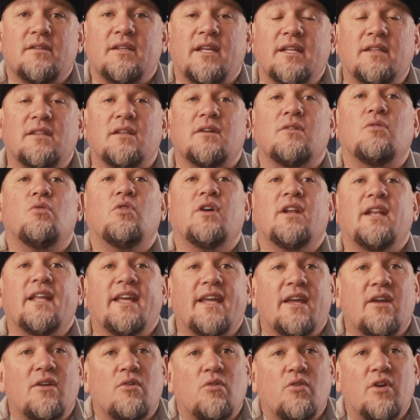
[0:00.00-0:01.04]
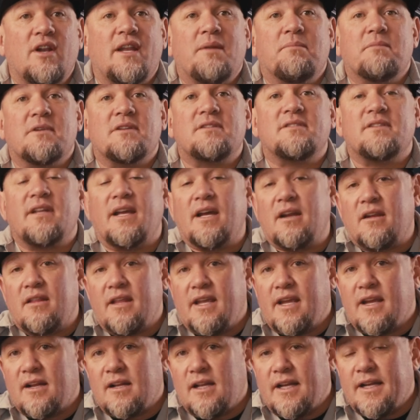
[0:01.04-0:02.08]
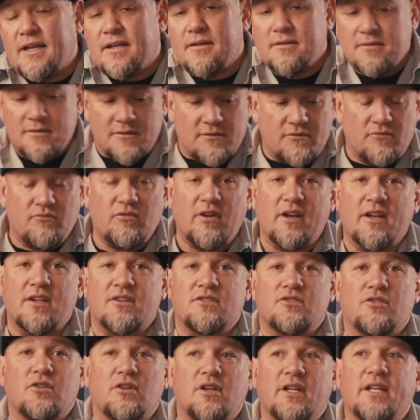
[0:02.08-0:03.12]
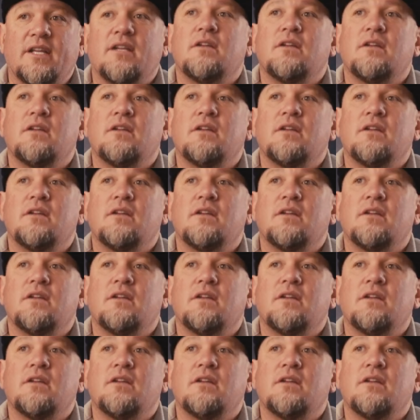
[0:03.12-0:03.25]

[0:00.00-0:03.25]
get that oily mist out of the air cleaner, run it externally.